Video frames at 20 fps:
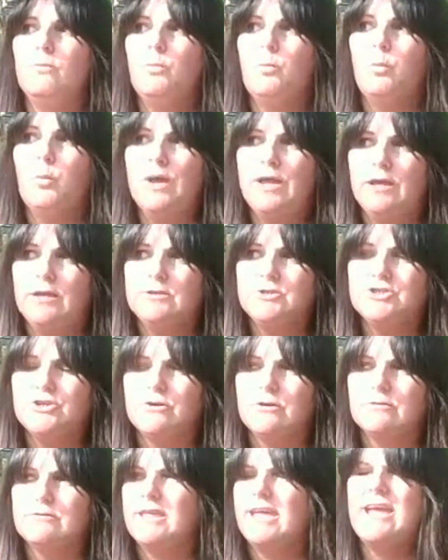witch
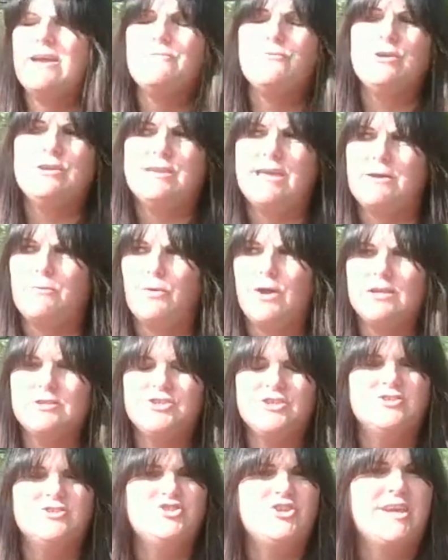or the everyday witch,
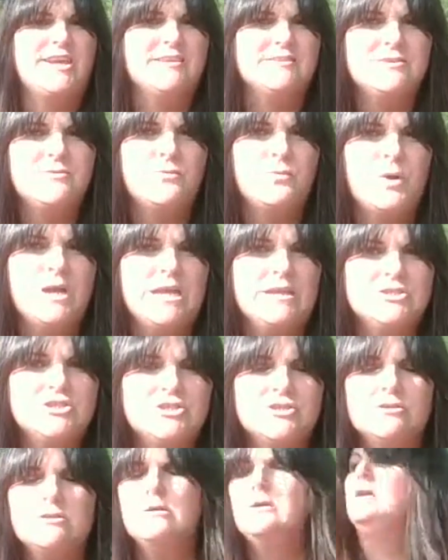enchanted
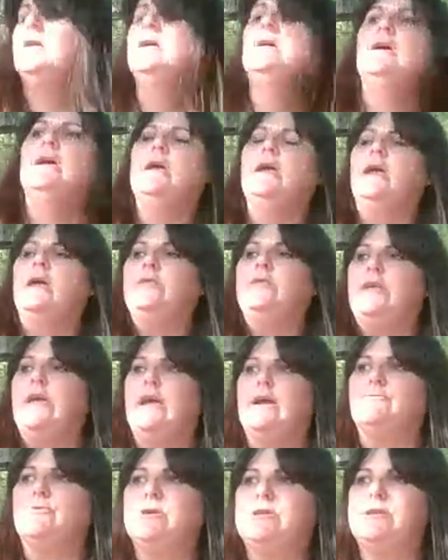witch. The
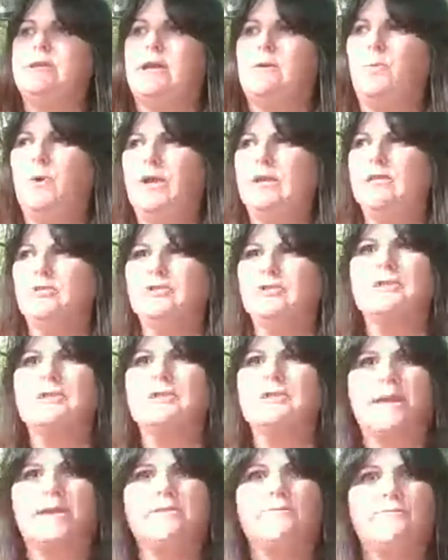everyday witch is
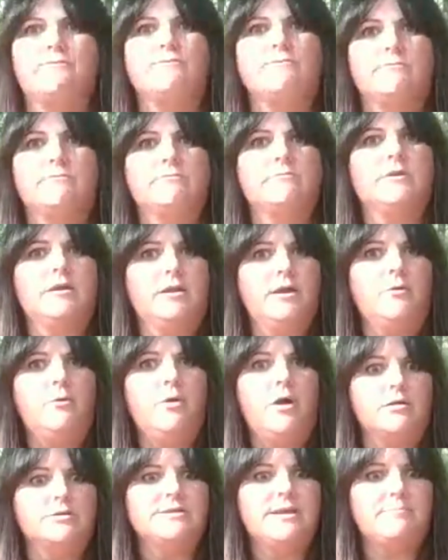kind of,
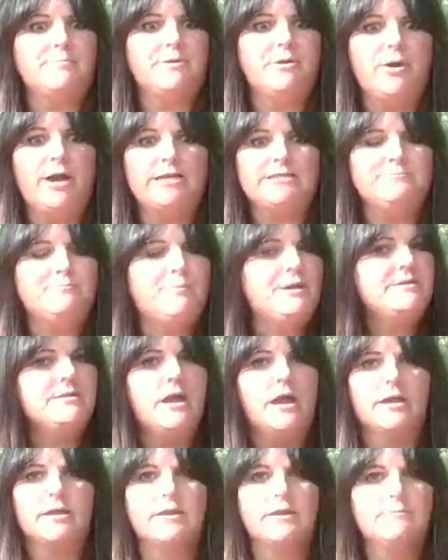RWS, but
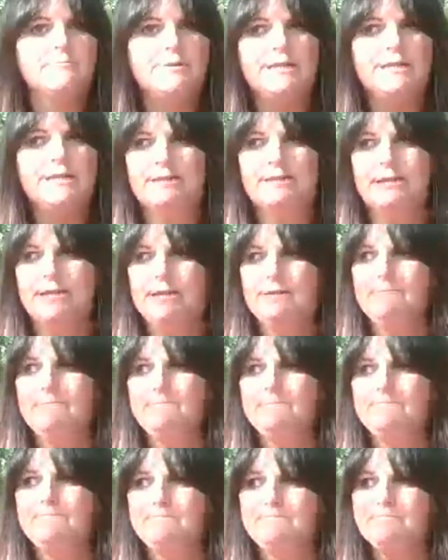not completely.
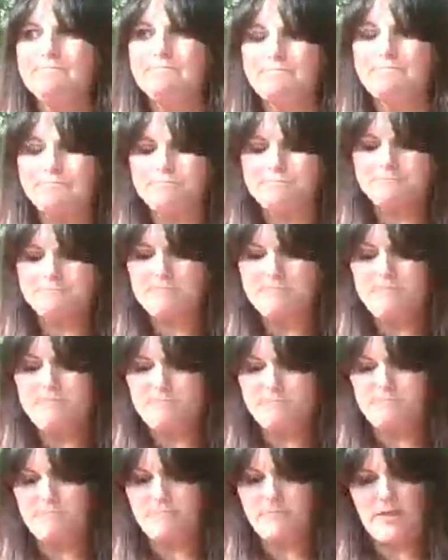
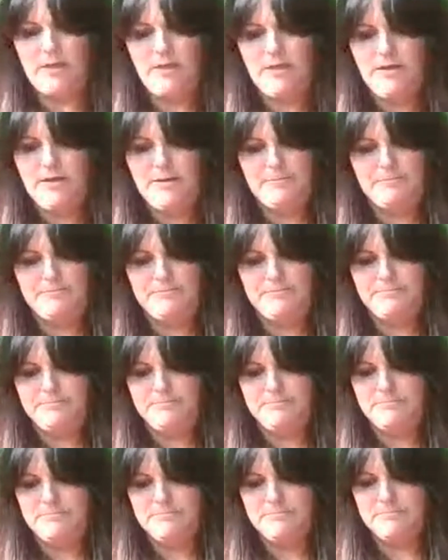I
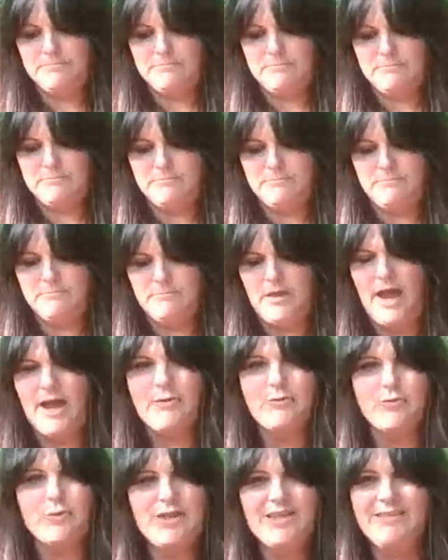
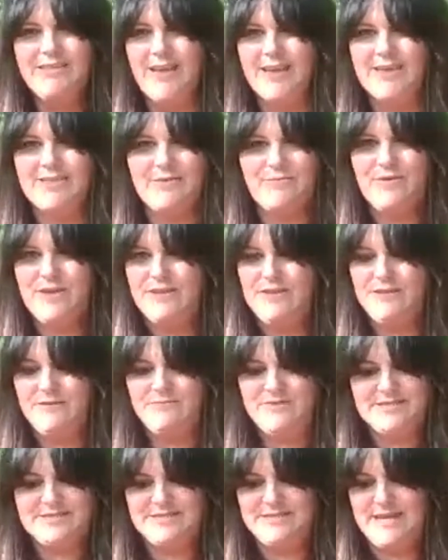really like the feel
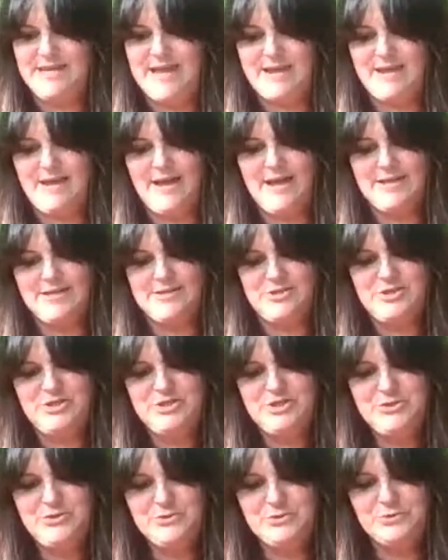of this deck. I
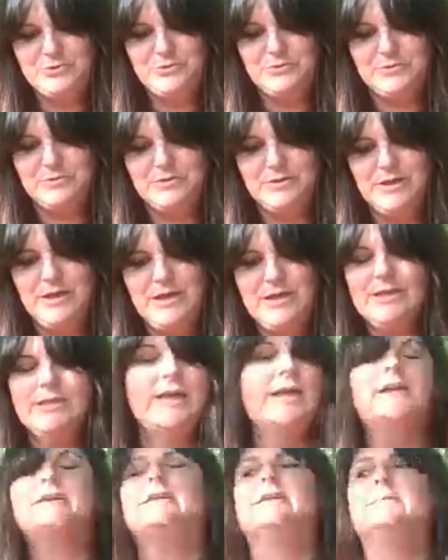do.
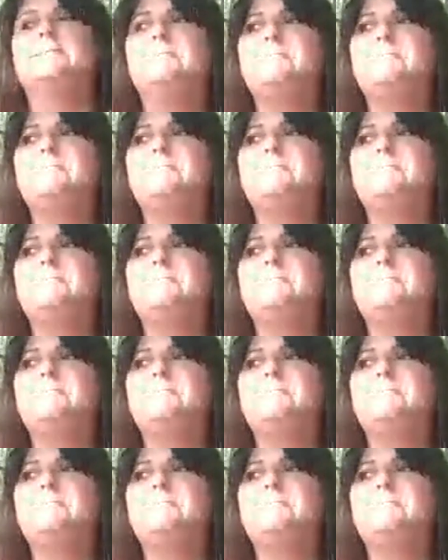Like,